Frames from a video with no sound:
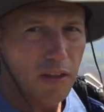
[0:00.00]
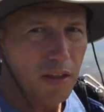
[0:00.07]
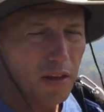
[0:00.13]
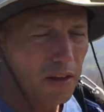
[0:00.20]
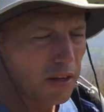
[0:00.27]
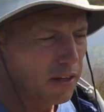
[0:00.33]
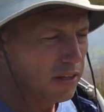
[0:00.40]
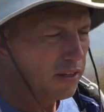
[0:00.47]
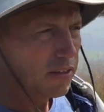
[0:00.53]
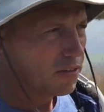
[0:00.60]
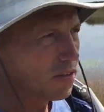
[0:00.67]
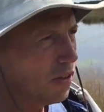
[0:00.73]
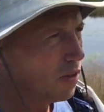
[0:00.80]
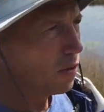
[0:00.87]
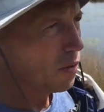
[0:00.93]
Alright,
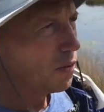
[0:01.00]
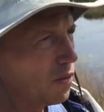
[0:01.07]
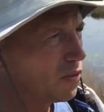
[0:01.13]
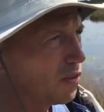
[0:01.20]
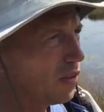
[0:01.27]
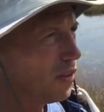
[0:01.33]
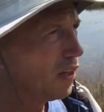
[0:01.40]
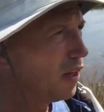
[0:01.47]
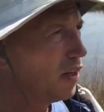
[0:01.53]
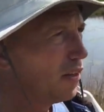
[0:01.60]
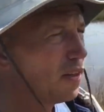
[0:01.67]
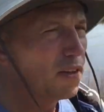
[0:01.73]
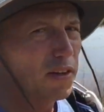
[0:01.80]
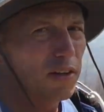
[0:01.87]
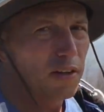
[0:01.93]
so still on
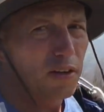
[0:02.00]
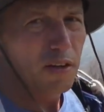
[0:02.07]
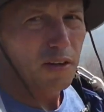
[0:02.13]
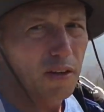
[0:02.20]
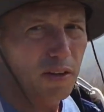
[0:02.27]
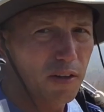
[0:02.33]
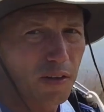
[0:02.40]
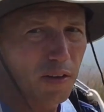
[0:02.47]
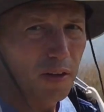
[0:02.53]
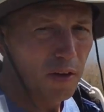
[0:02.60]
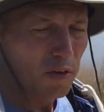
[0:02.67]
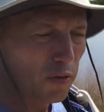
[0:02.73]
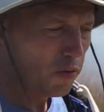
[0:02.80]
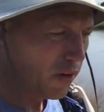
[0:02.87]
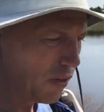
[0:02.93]
the
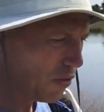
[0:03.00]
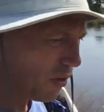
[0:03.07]
red